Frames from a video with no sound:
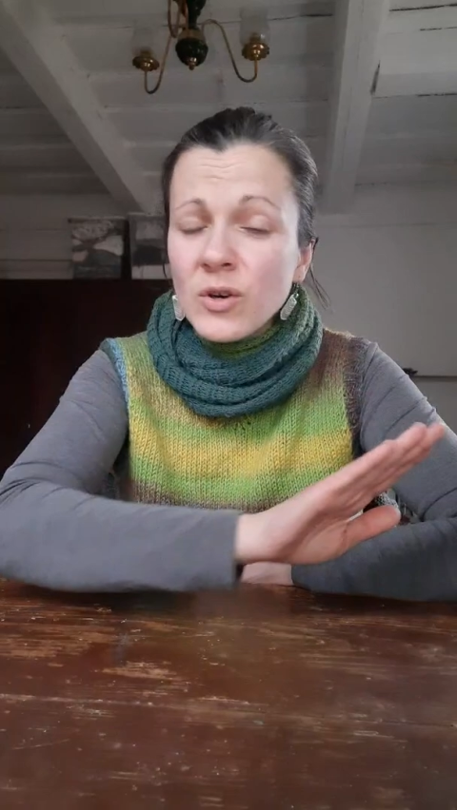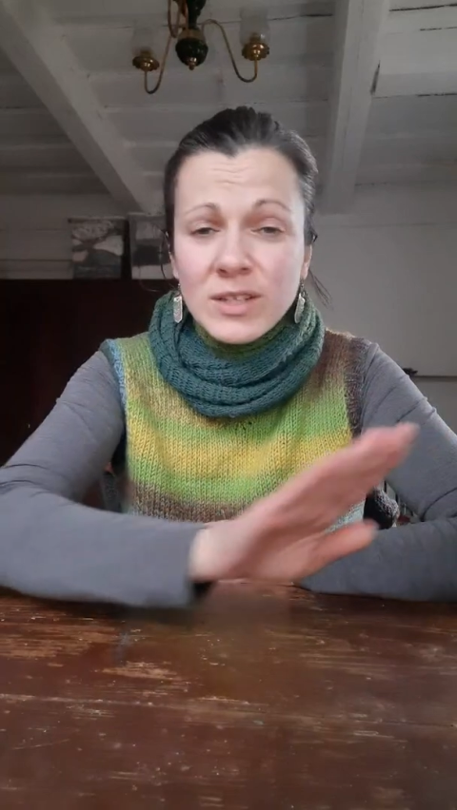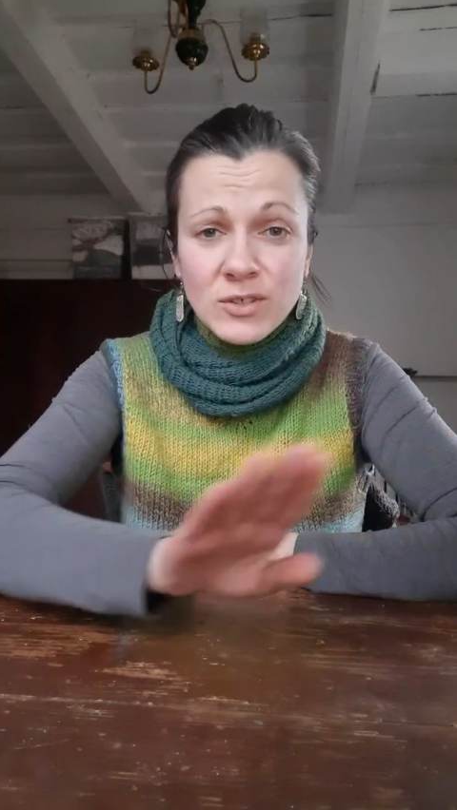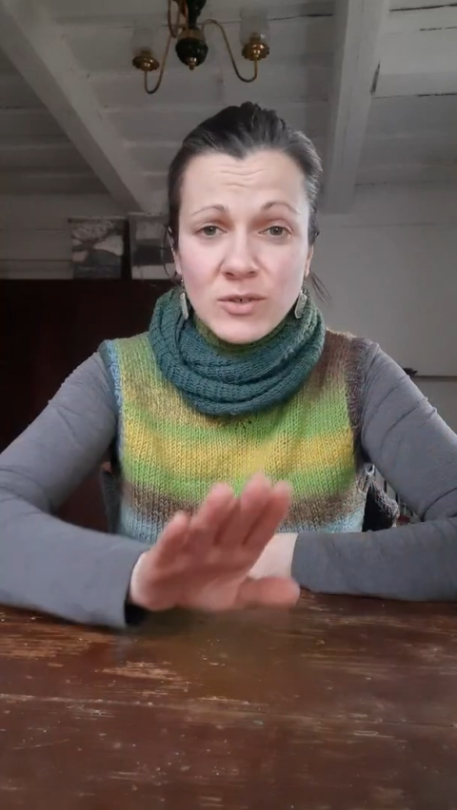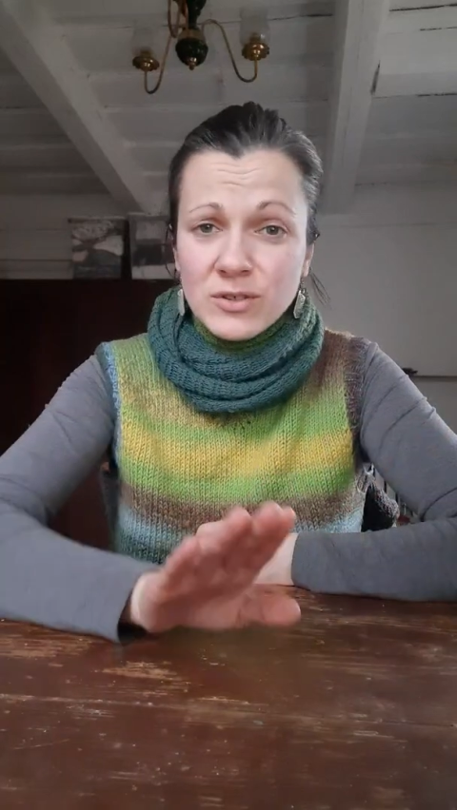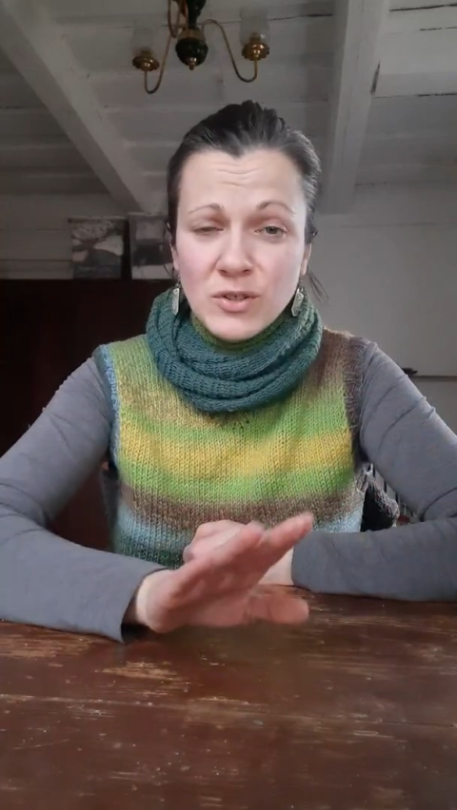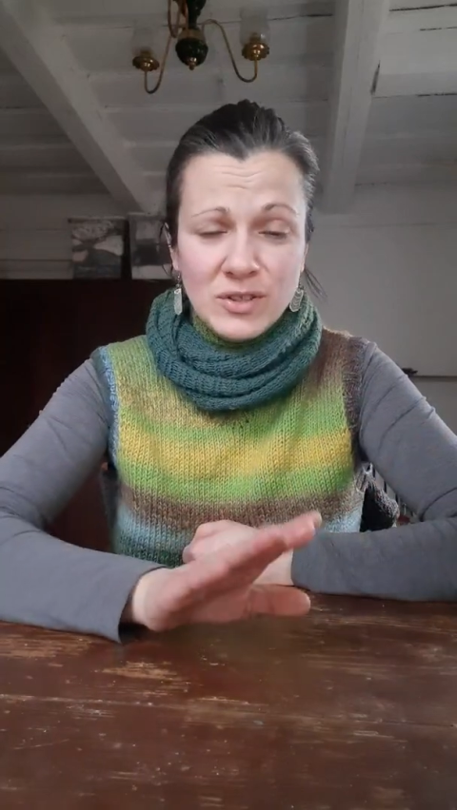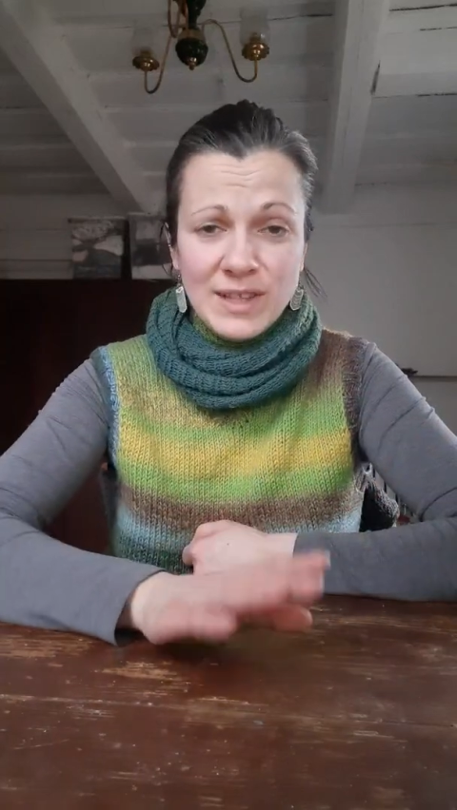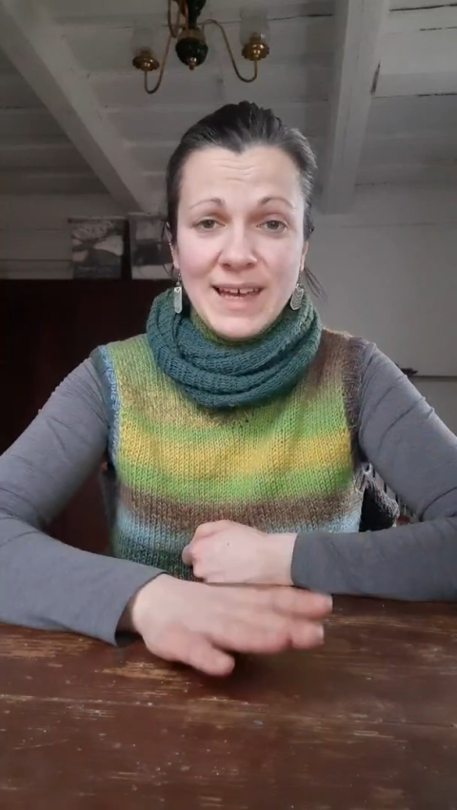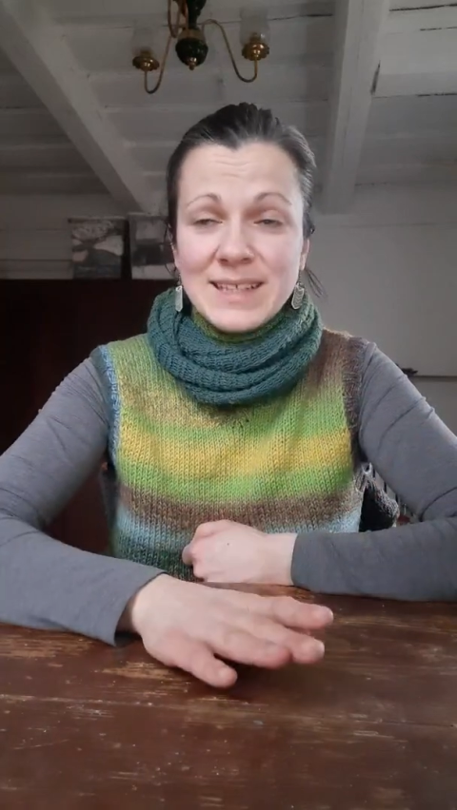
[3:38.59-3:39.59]
Not at all,
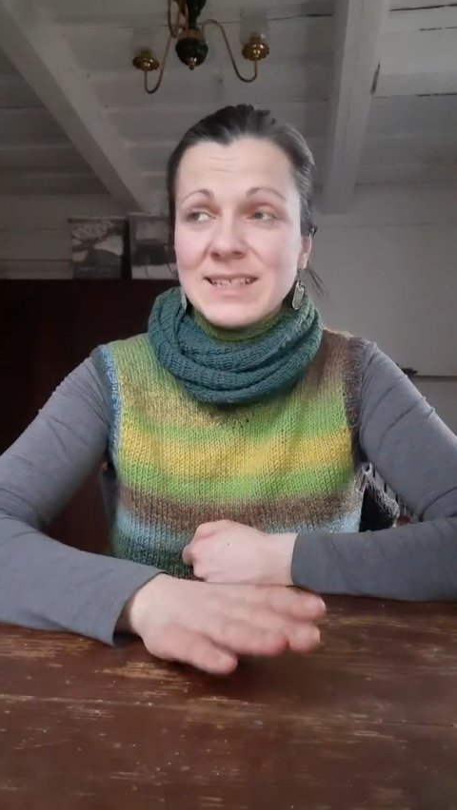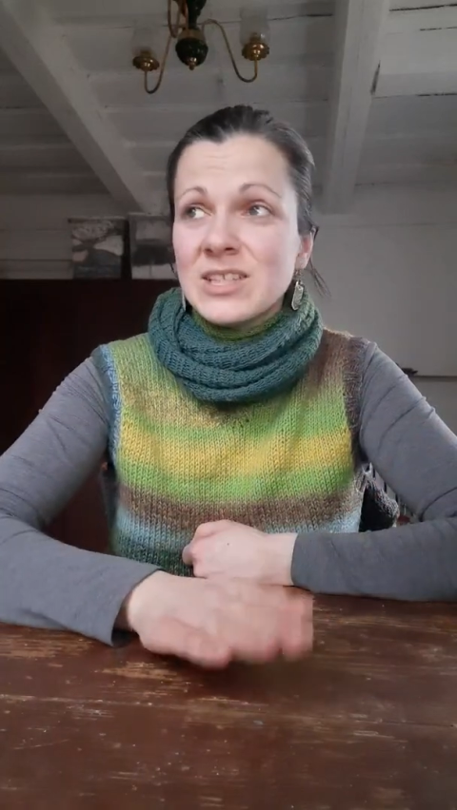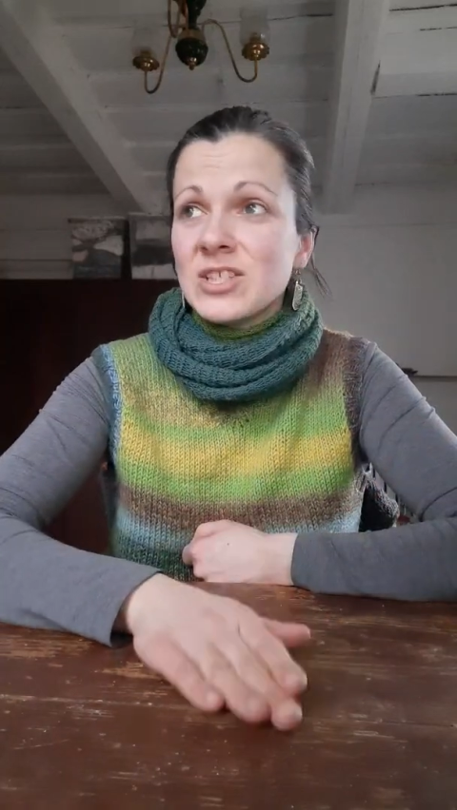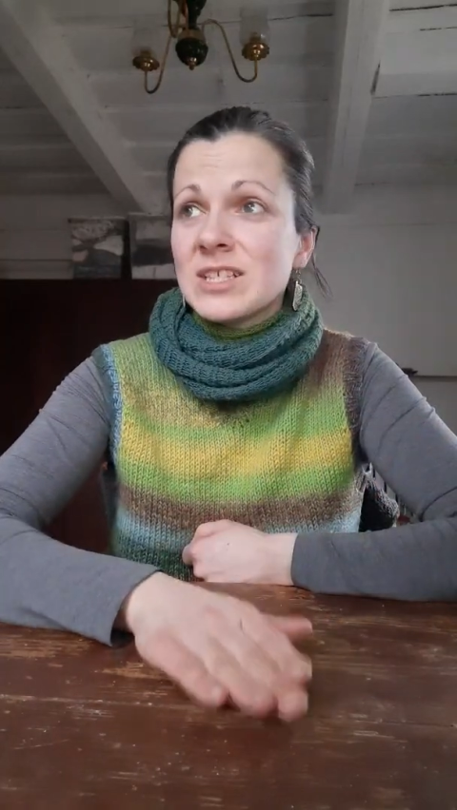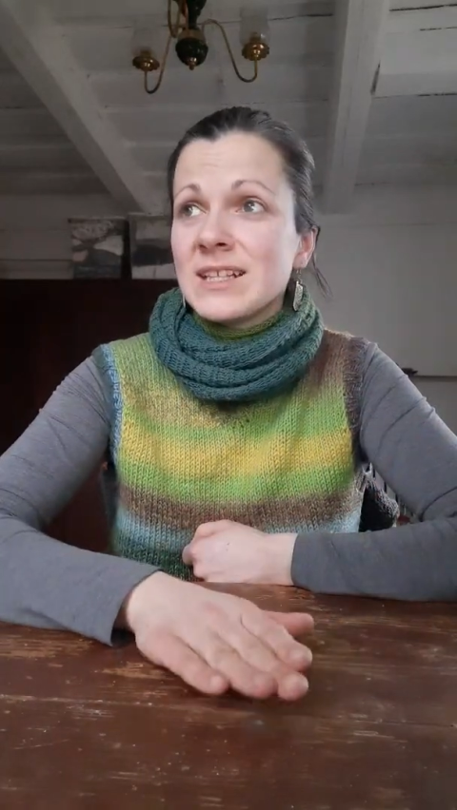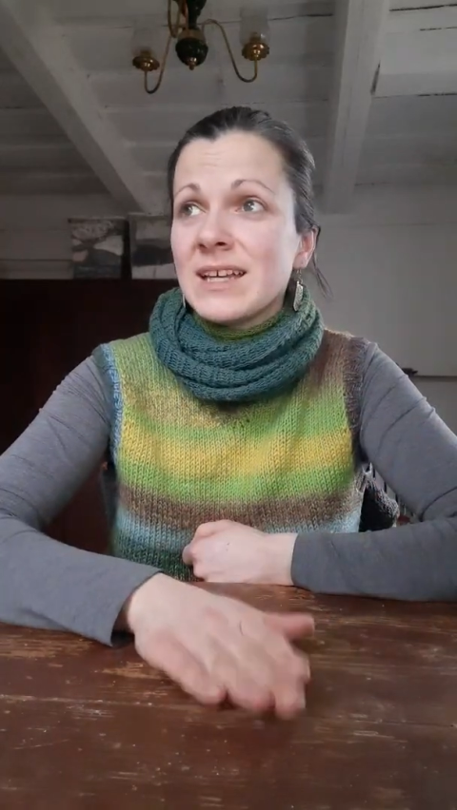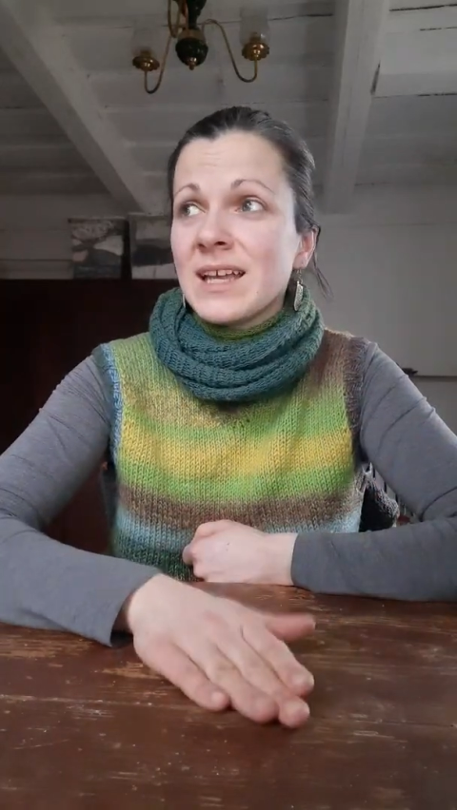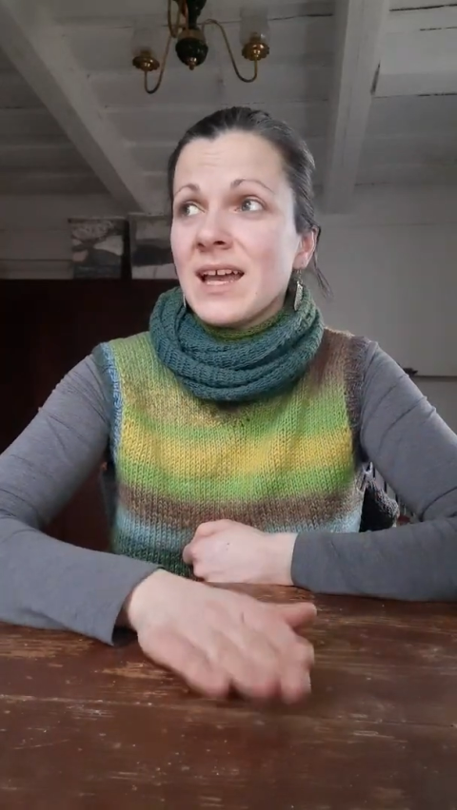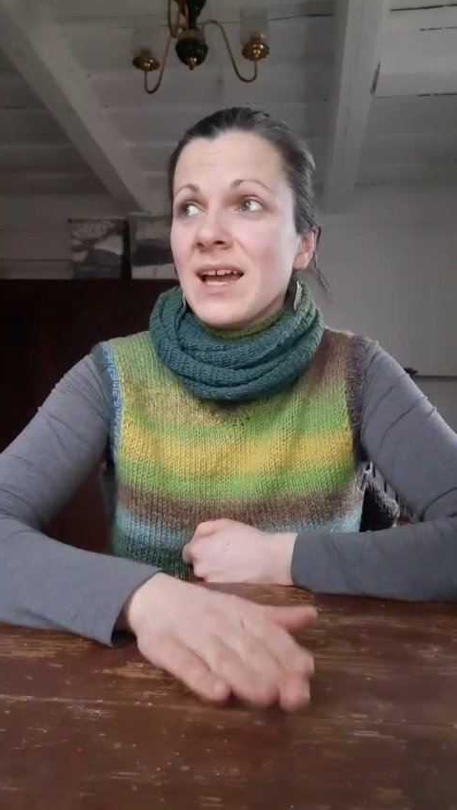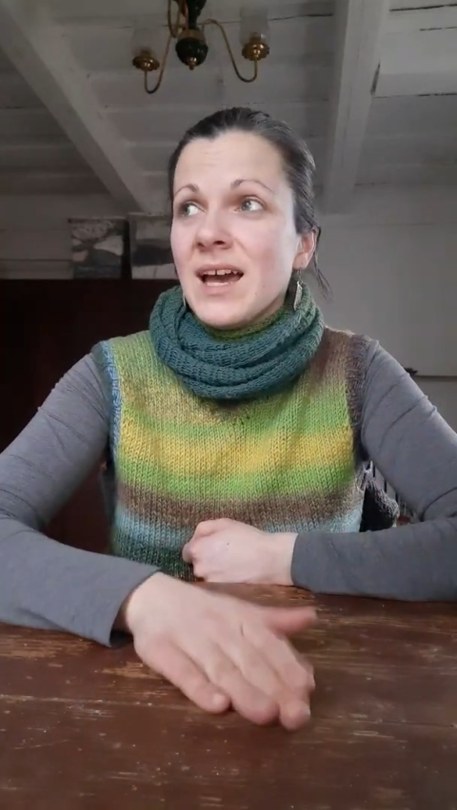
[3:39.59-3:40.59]
not that. It's just like,